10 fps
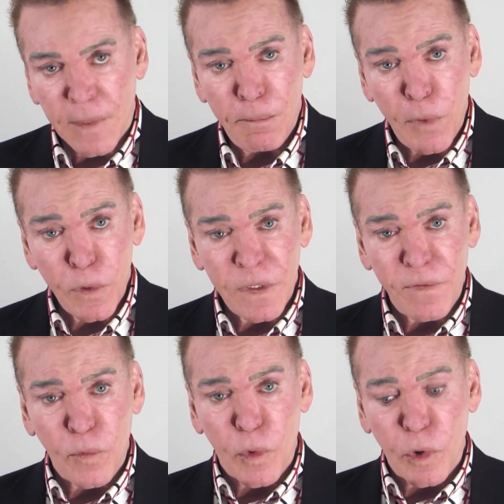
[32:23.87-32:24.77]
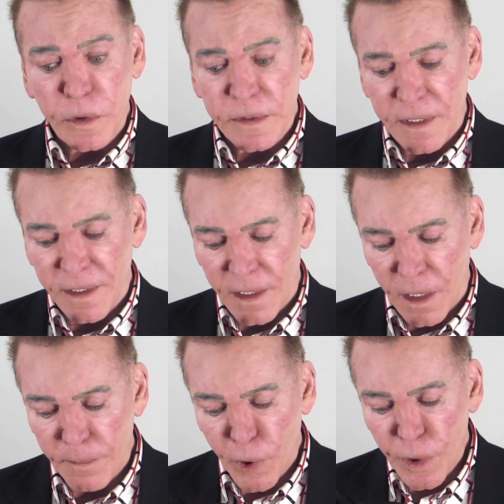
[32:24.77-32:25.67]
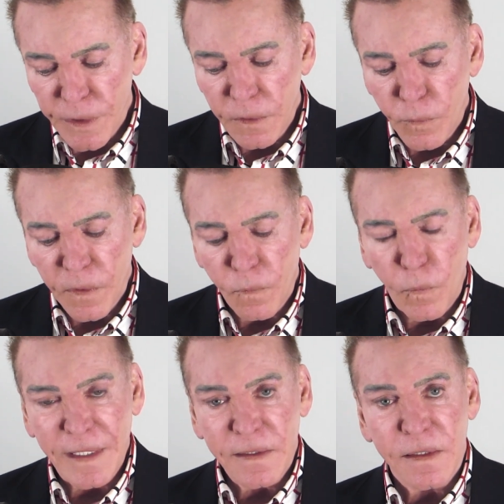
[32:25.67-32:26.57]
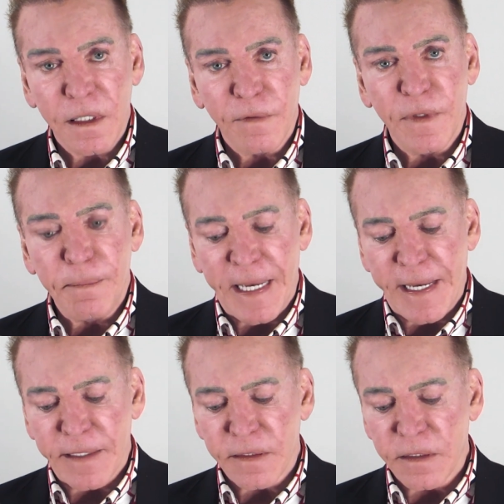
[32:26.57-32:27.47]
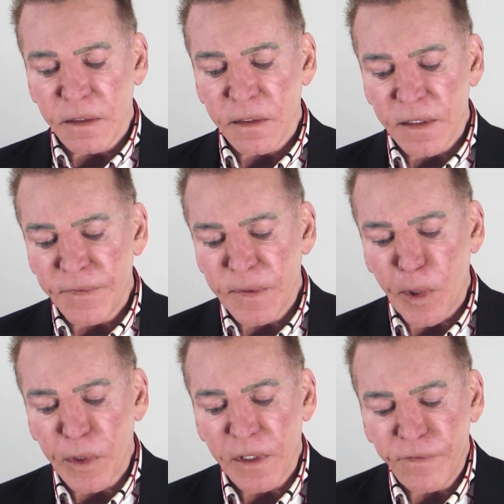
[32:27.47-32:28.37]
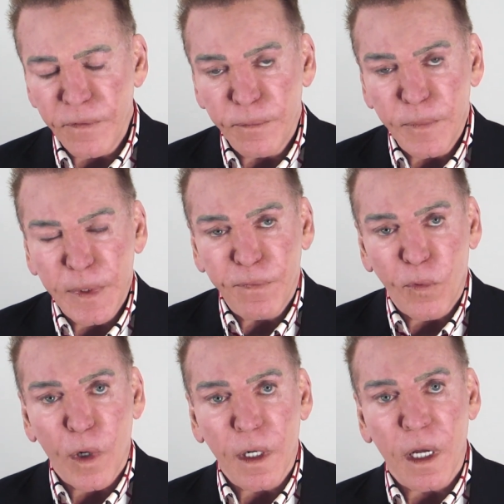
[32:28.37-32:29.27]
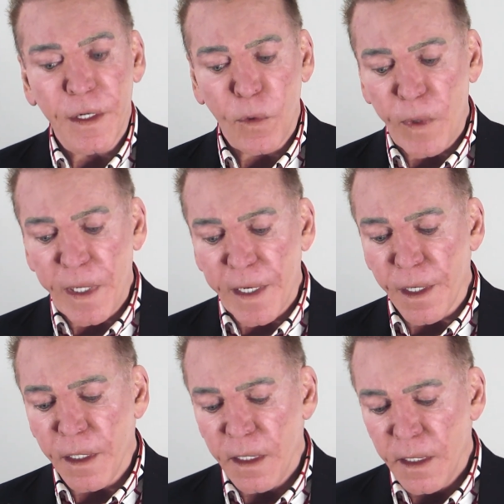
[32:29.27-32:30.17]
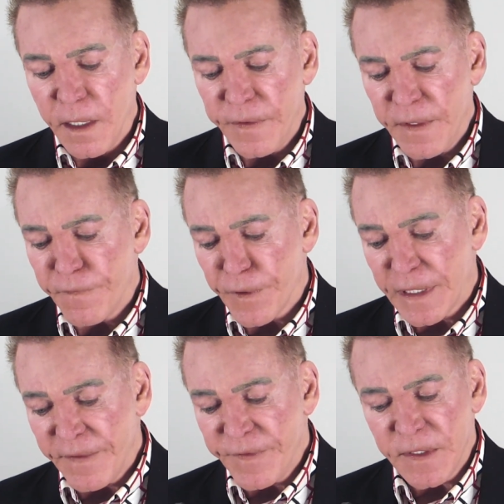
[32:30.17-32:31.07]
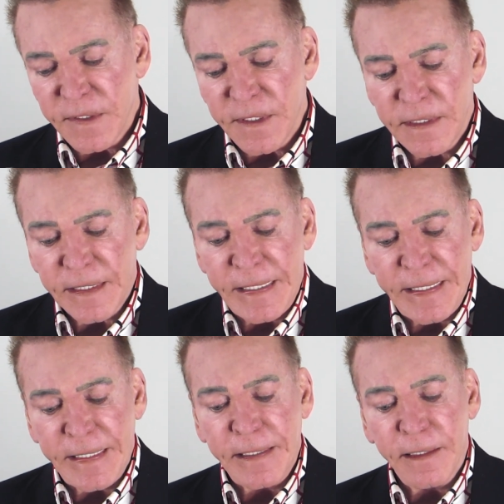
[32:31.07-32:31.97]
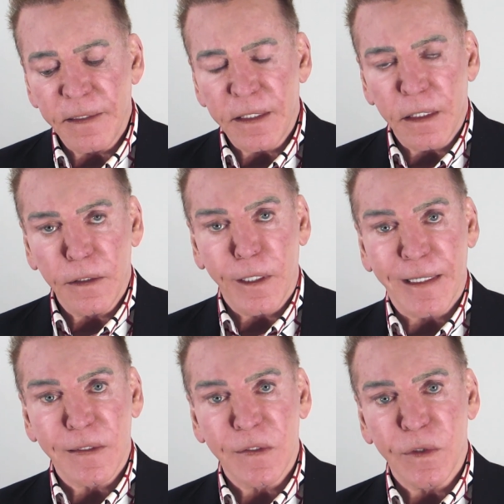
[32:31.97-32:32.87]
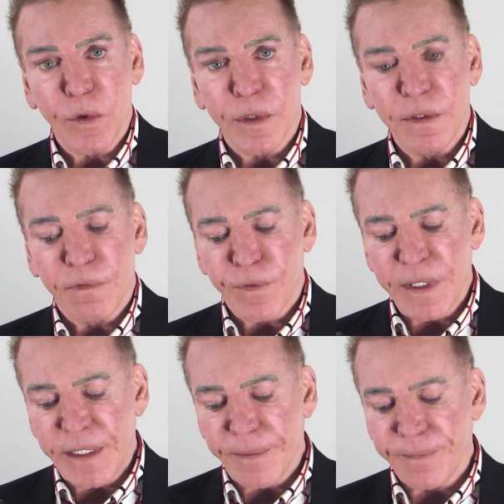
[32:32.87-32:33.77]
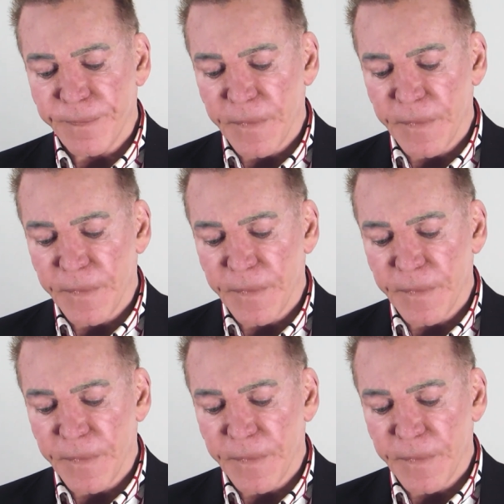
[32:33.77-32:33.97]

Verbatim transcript: Most of the world are burdened with weights of the past, as I've spoken before, unaware that forgiveness is the key that unlocks the door to freedom.